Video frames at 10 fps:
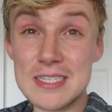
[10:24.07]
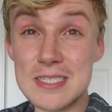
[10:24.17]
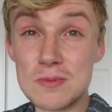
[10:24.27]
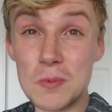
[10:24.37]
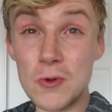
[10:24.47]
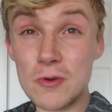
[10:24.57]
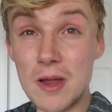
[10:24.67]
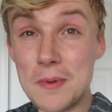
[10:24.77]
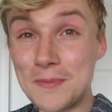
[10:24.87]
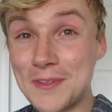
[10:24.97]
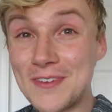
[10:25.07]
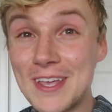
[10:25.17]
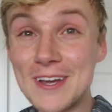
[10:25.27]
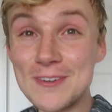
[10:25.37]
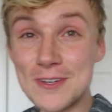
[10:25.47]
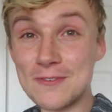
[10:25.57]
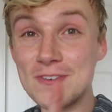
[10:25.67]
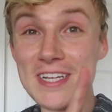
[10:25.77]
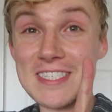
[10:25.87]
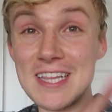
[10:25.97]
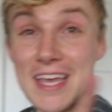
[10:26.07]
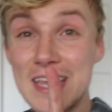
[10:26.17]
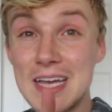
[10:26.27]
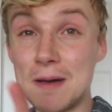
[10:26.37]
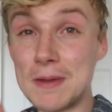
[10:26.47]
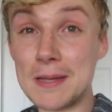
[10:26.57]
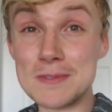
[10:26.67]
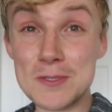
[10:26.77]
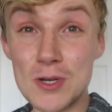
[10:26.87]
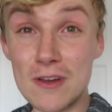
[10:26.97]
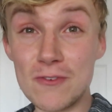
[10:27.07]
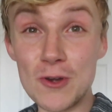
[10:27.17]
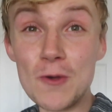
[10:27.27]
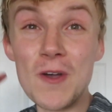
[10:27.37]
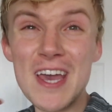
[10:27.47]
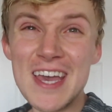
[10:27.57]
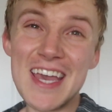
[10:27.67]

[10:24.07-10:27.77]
This is where I'm going to wrap up the video. Don't forget to like, comment, and subscribe if you're new.